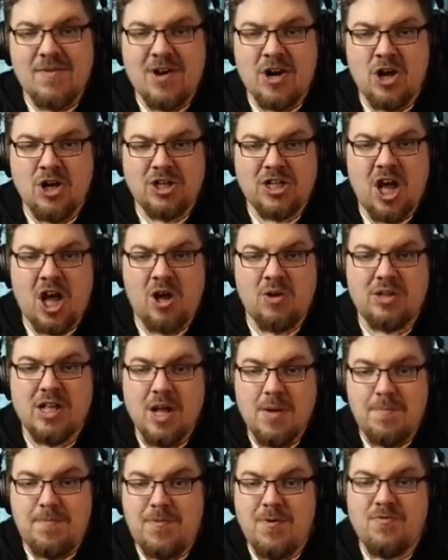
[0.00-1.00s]
They're in on goal.
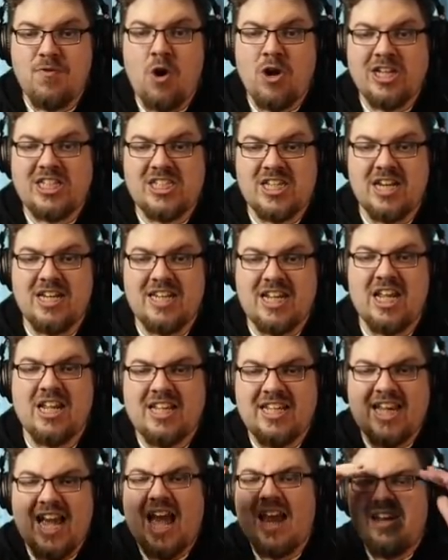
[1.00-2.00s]
But Royston
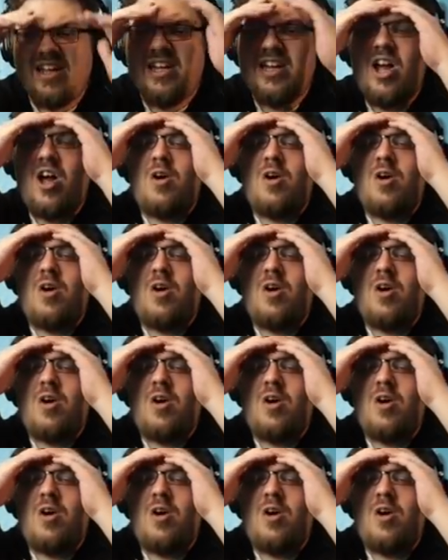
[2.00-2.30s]
King Cannon.